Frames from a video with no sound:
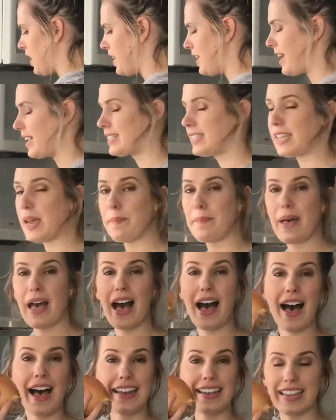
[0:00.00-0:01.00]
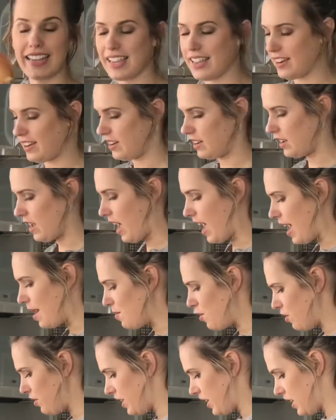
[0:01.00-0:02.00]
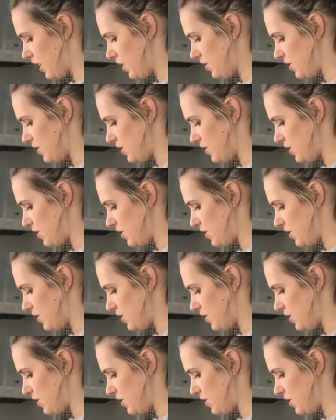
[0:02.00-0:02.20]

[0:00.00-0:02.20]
Next up, onion. I'm only going to